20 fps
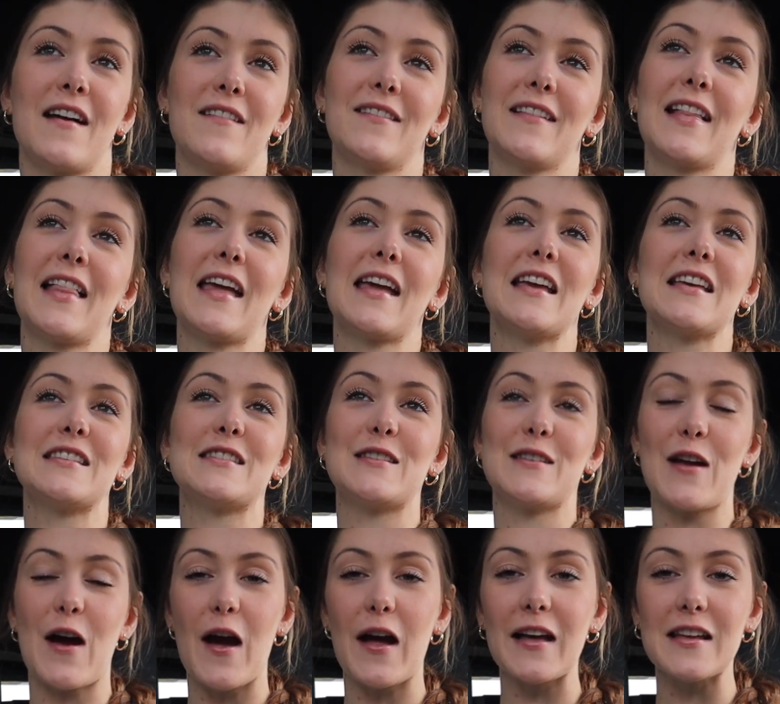I feel like is
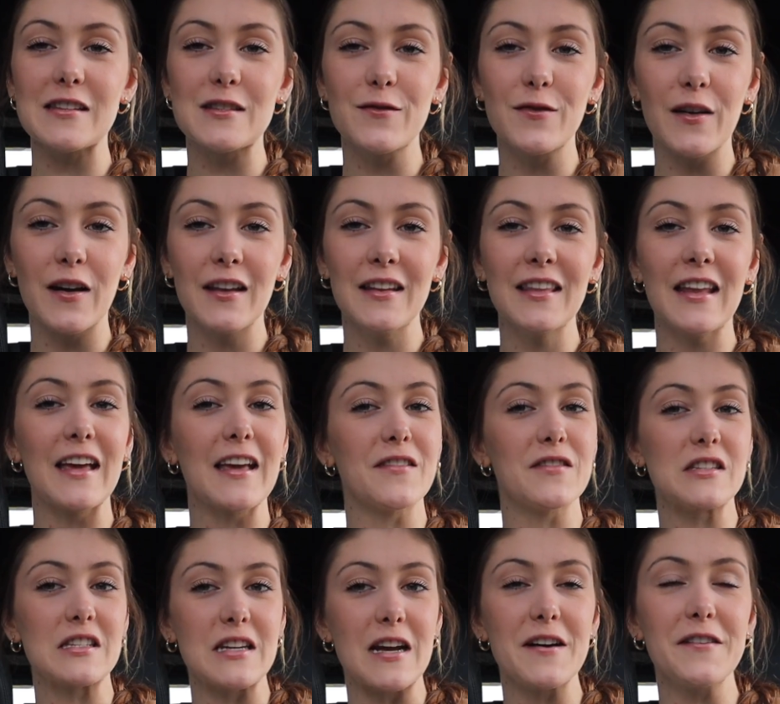not as fun. Like
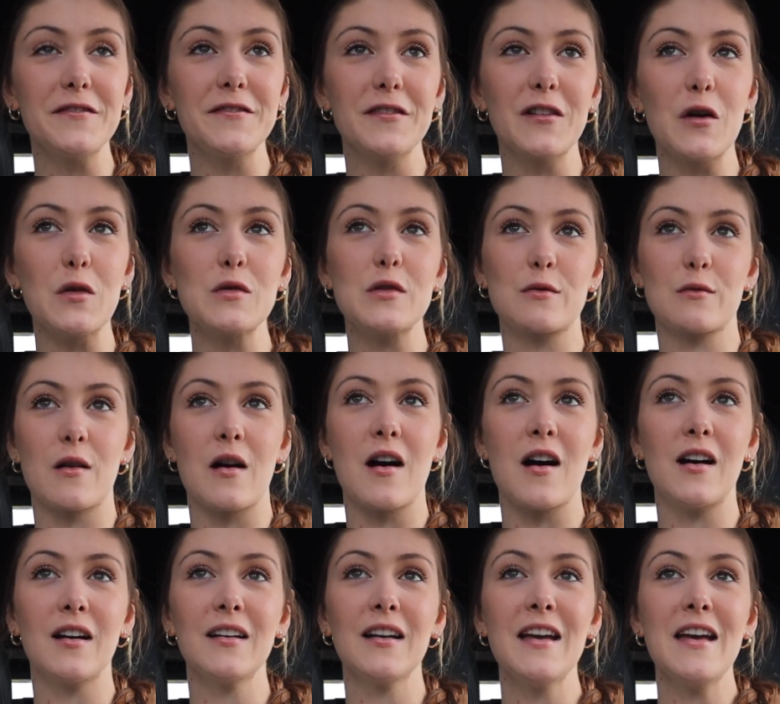if stuff goes
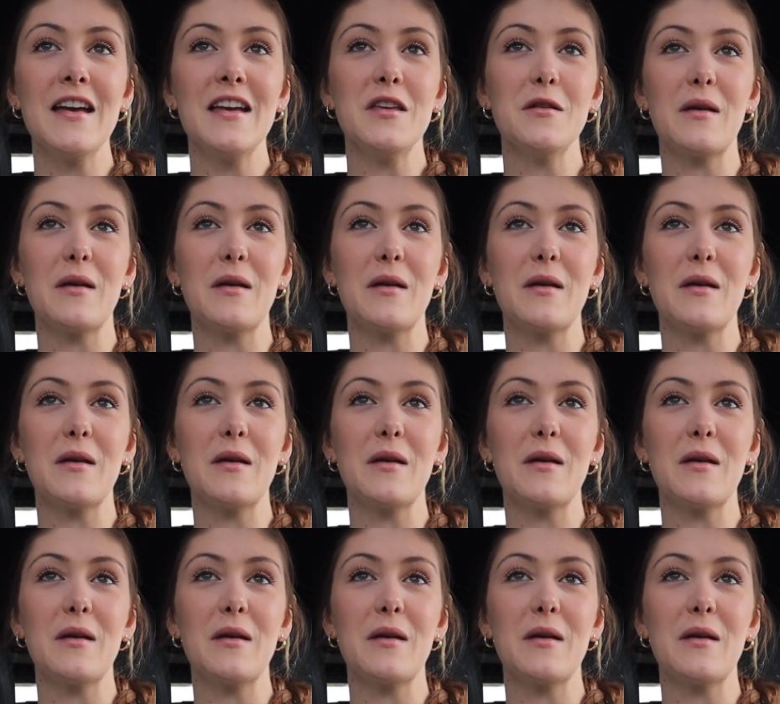wrong,